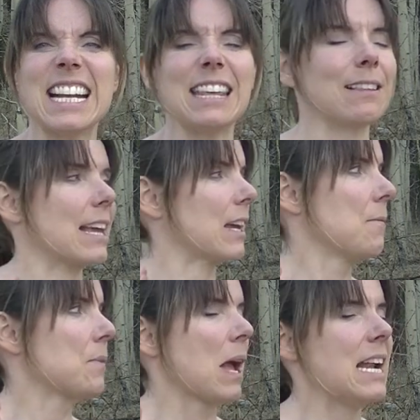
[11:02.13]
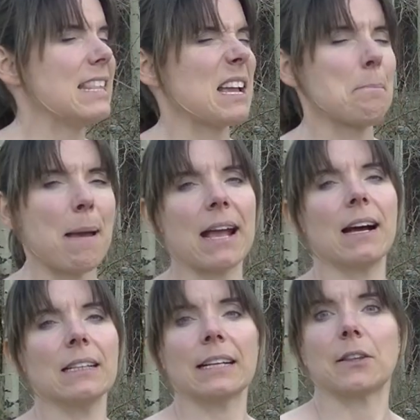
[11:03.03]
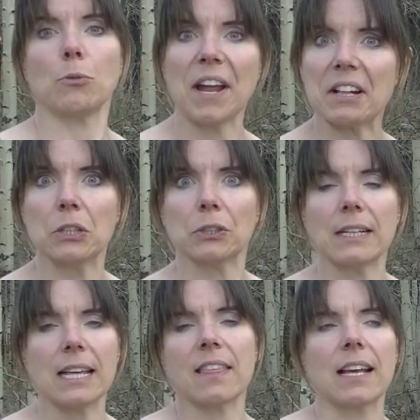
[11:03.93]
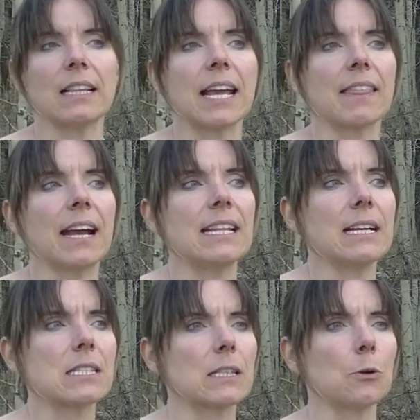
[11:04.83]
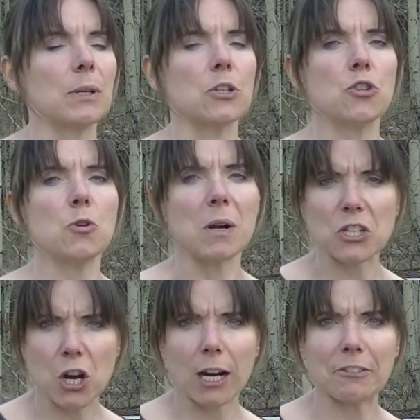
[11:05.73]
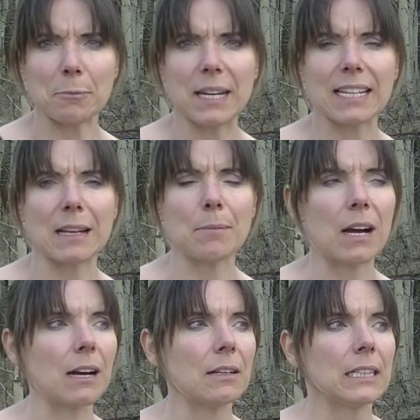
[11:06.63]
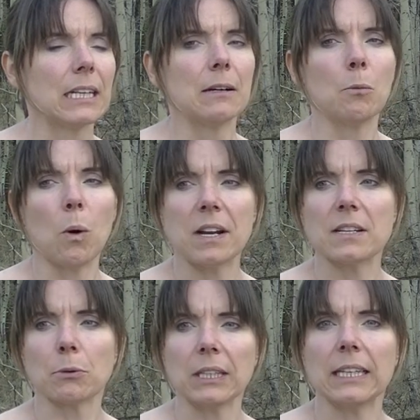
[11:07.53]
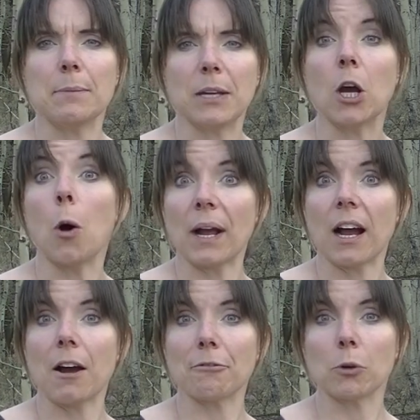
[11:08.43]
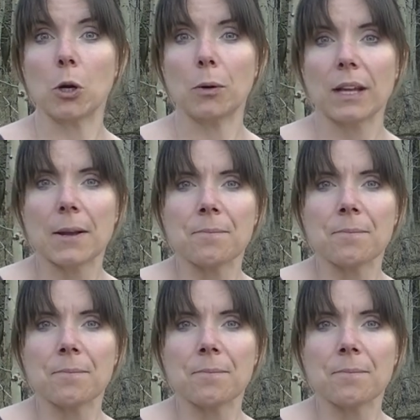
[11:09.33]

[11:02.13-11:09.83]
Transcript: any like anything mega like the Wrangler or anything like that. That's a little bit too much car for me because I'm not one to really be going off-road.